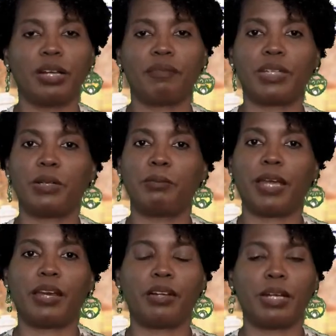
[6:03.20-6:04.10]
to feel
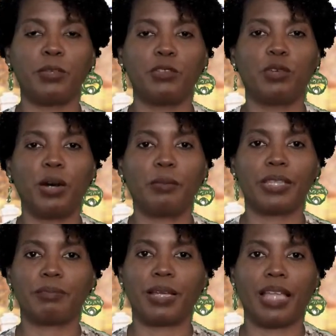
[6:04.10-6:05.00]
better and move on
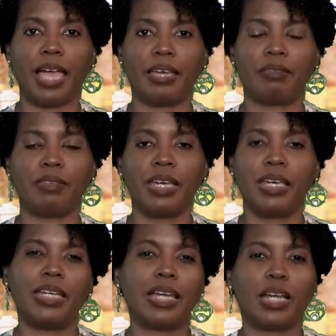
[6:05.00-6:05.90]
with my life,
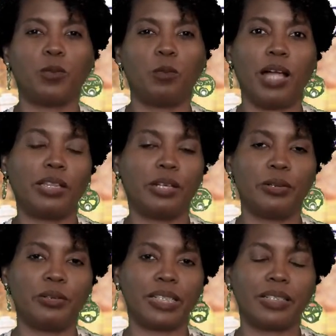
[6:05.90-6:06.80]
he kind of
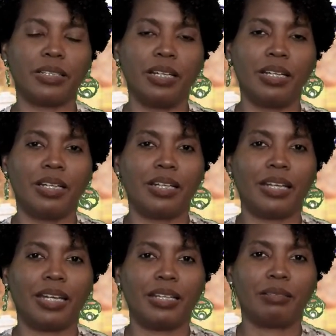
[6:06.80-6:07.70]
wallowed.
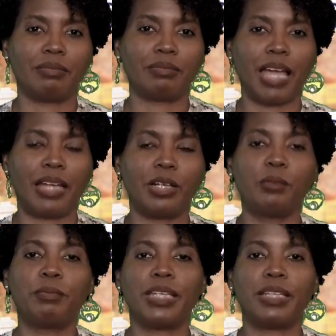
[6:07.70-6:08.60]
And I
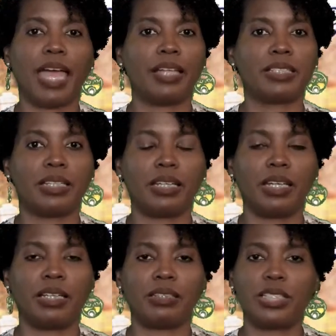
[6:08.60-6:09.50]
don't mean that to
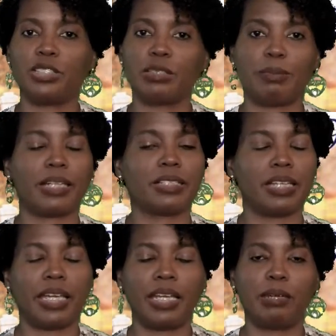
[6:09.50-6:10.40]
disrespect
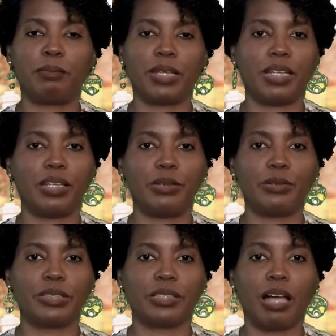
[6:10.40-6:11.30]
to anybody
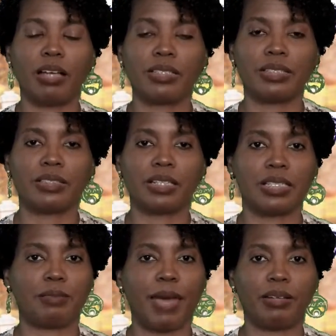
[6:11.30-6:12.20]
who's lost a
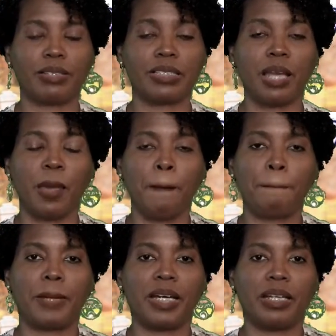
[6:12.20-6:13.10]
spouse,
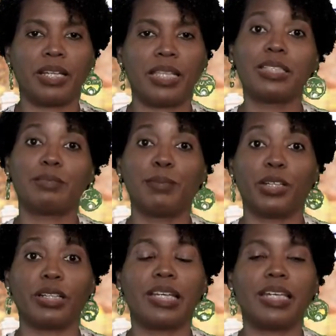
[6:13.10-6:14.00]
but in this book,